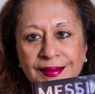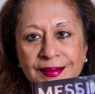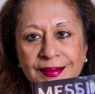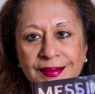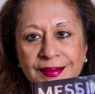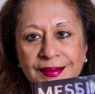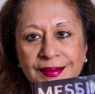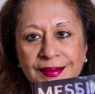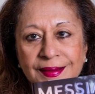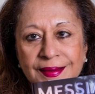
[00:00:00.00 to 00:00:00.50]

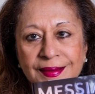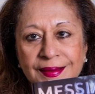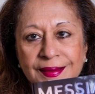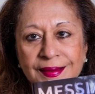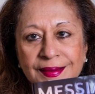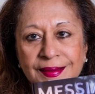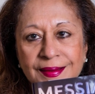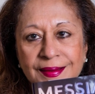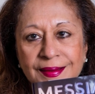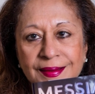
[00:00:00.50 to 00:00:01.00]

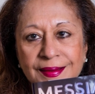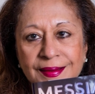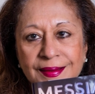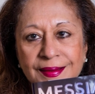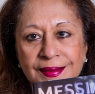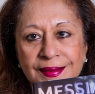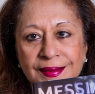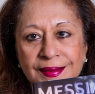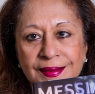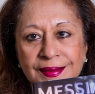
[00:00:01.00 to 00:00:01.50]

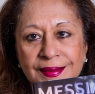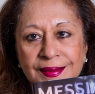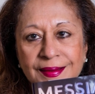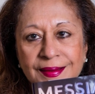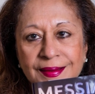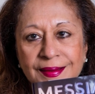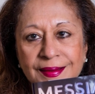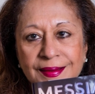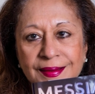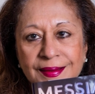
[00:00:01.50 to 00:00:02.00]

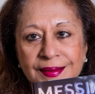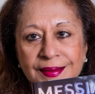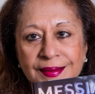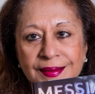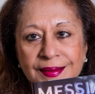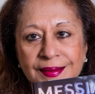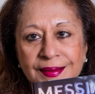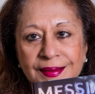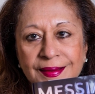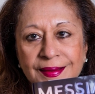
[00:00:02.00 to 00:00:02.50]

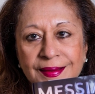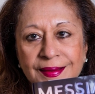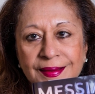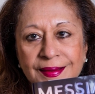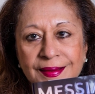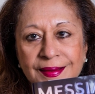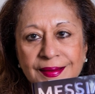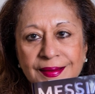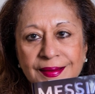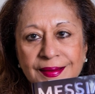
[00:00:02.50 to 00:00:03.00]

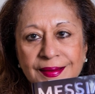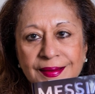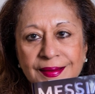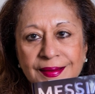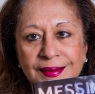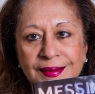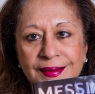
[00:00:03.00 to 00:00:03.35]
(no lip movement)